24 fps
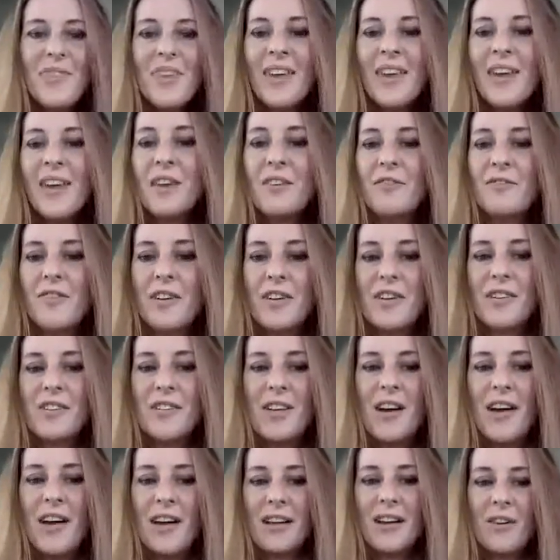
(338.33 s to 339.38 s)
It feels
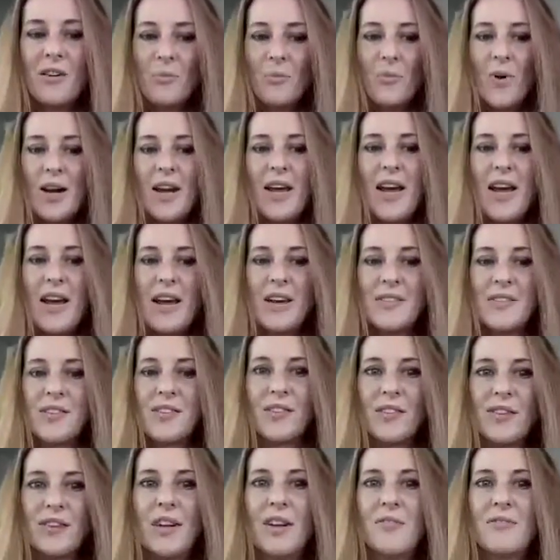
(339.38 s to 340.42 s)
like on one hand it's
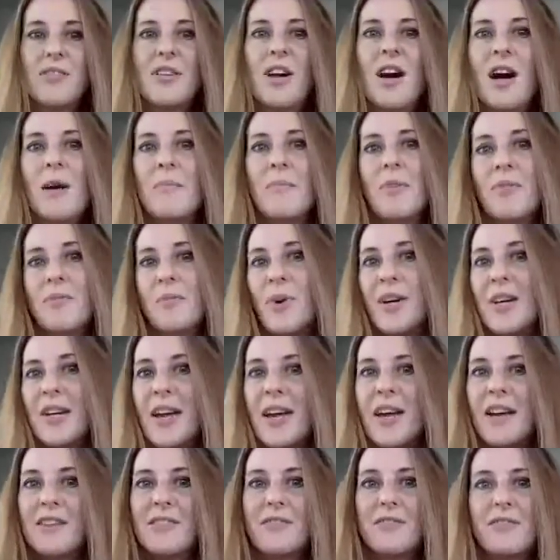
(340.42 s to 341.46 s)
not enough time, on one
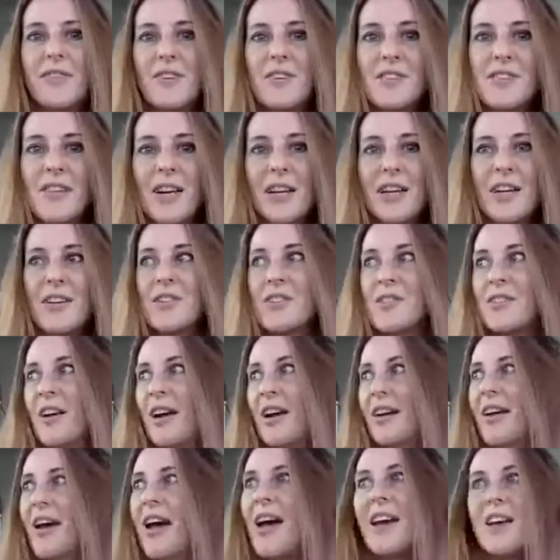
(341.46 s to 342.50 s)
hand it feels like it's
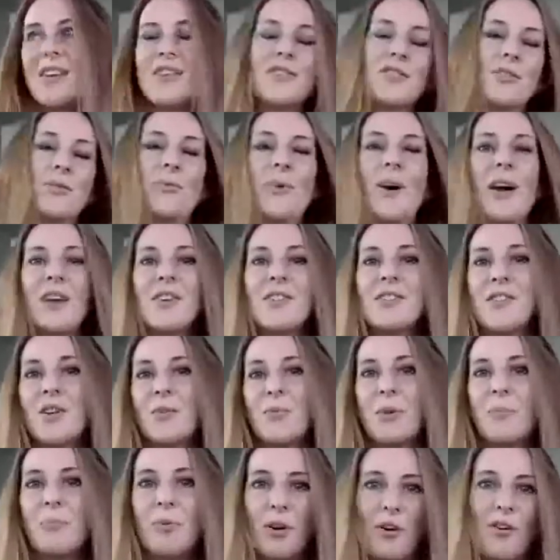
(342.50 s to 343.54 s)
like ages away, so
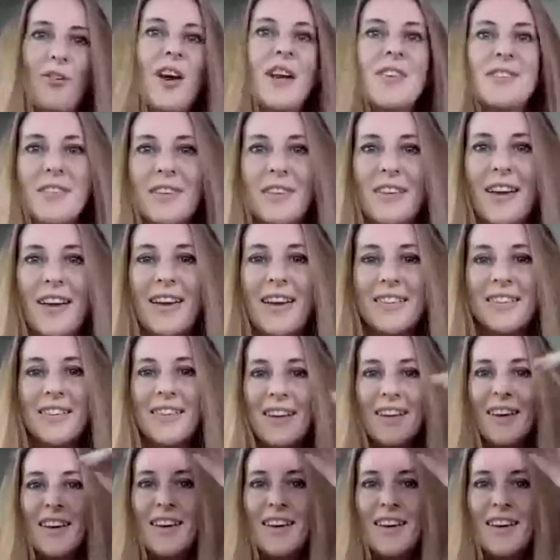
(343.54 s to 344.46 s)
we procrastinate.